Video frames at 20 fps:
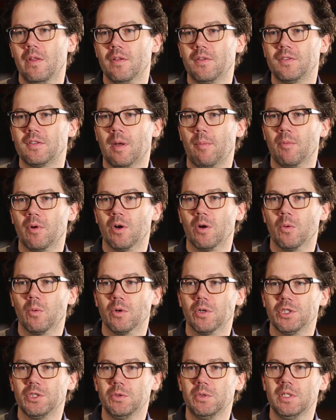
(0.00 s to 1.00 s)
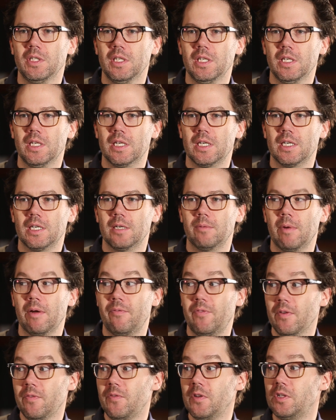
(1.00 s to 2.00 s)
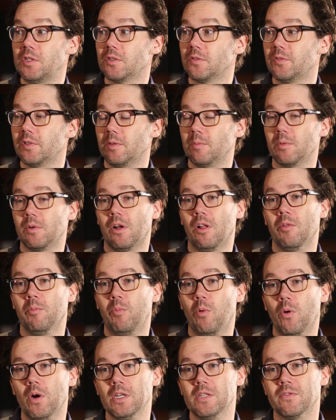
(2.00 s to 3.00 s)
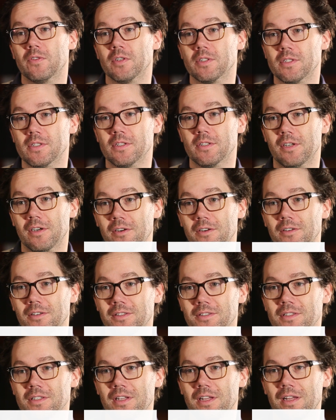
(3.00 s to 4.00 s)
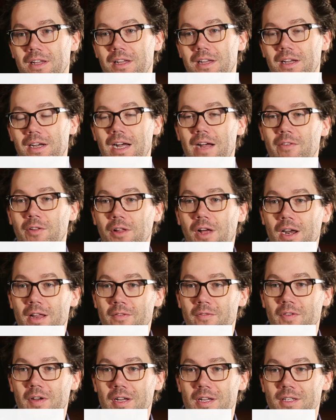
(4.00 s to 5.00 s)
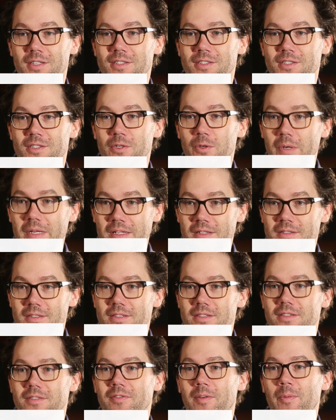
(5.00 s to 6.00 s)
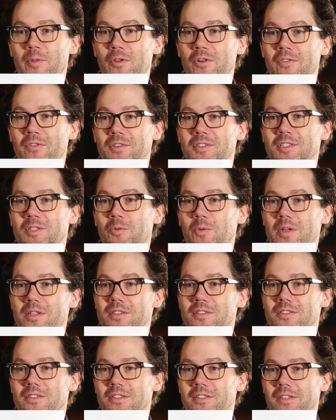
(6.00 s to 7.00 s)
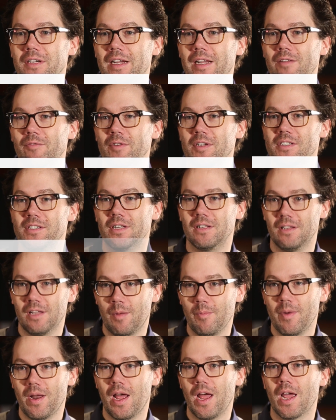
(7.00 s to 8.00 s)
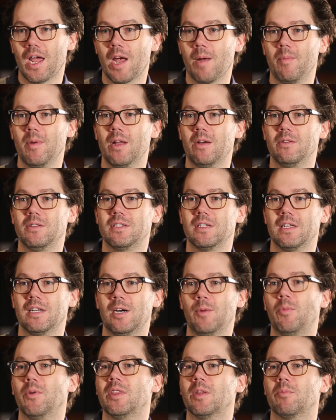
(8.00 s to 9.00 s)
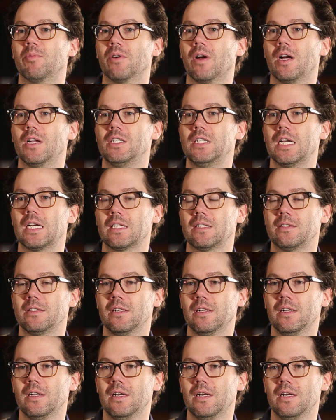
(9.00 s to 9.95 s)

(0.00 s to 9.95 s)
This summer, we're shooting my fifth feature film called Boys Versus Girls. I have a lot of students from the University of Windsor and recent alumni coming out to help with the project.